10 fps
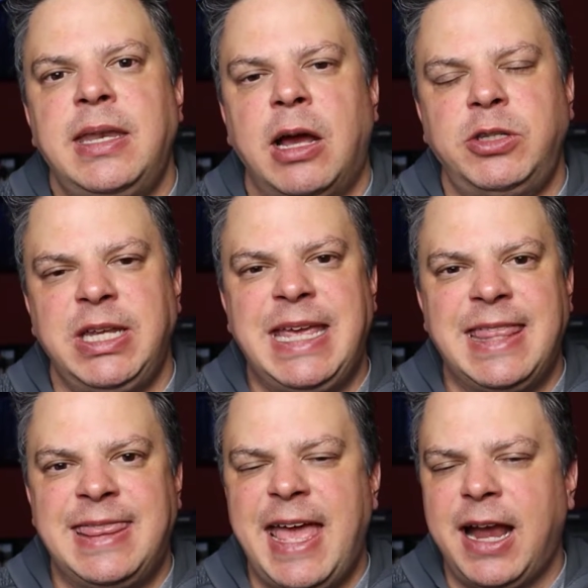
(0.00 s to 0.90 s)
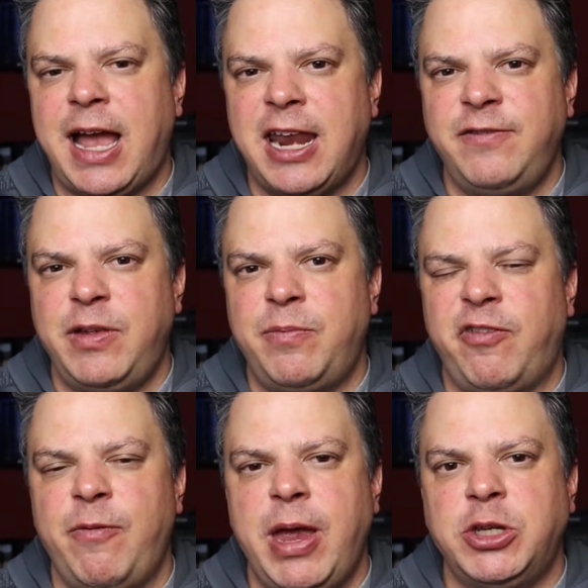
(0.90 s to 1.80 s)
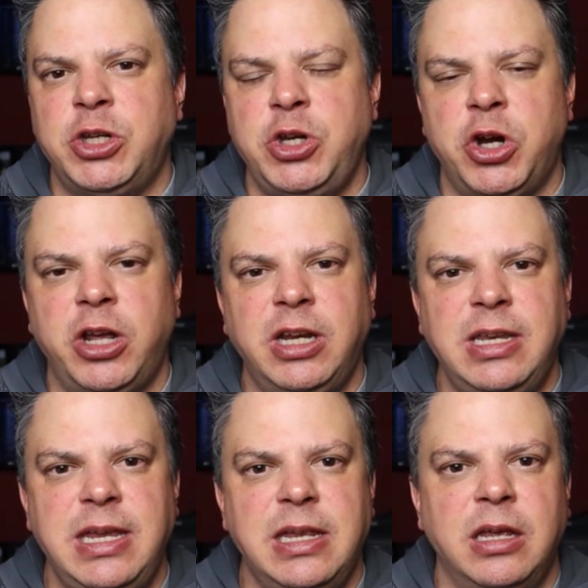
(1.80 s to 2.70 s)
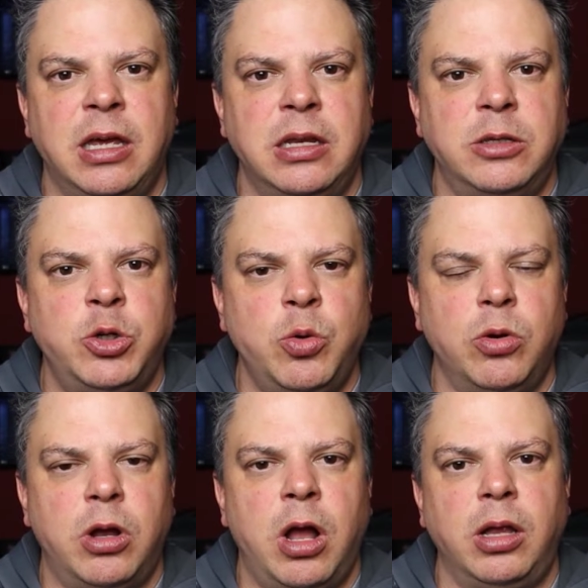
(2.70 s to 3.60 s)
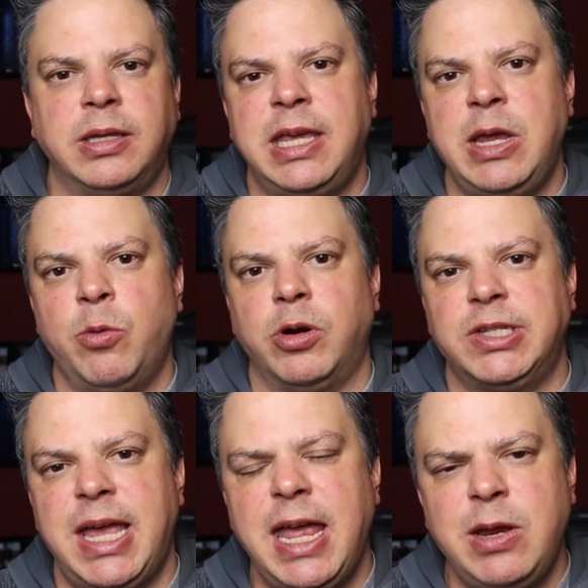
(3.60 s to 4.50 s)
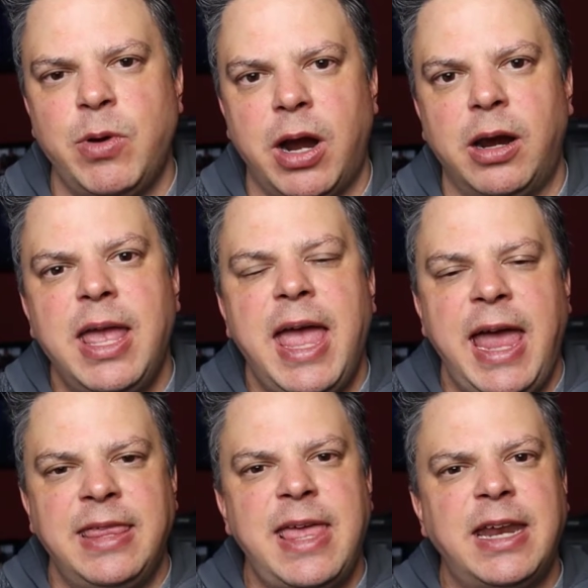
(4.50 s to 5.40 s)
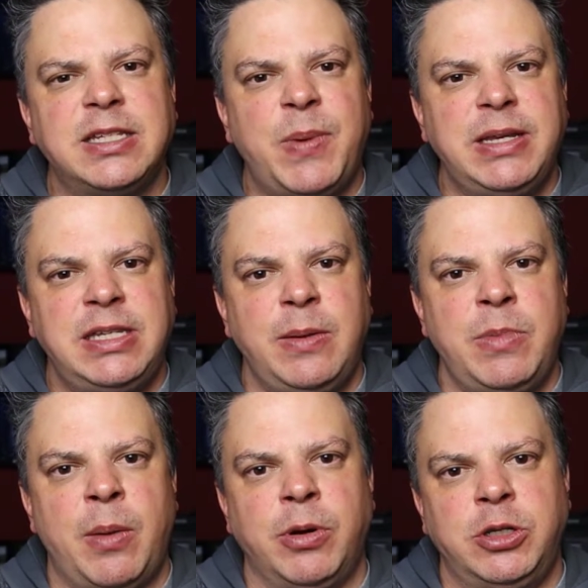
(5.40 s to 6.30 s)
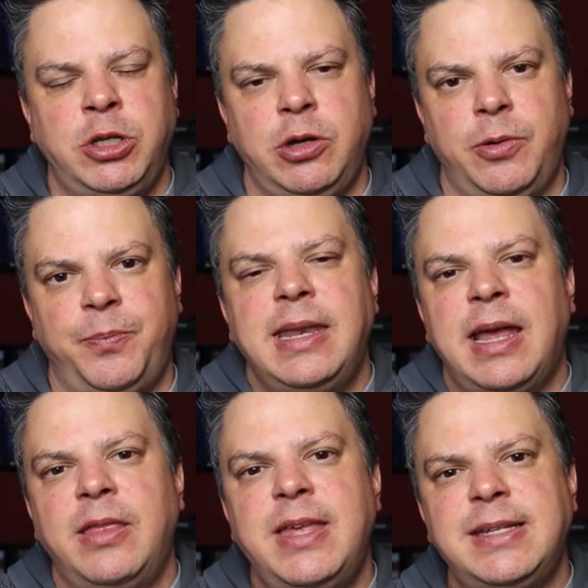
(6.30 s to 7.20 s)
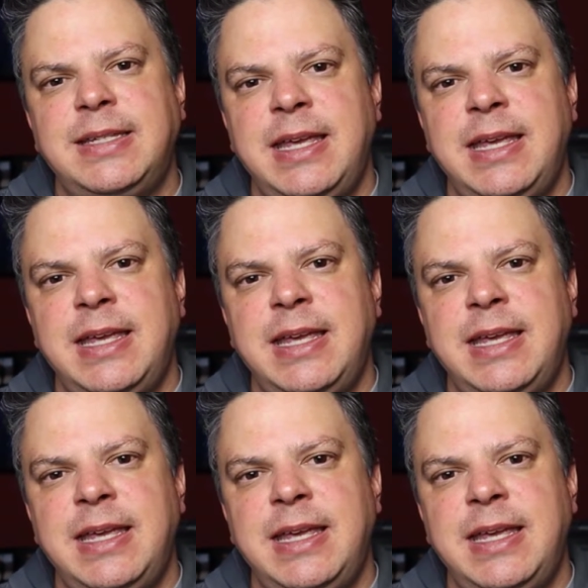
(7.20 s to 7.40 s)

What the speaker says: Now, to get that kind of information, you're going to need a tool called Keywords Anywhere, and that is my tip number 2. Now, this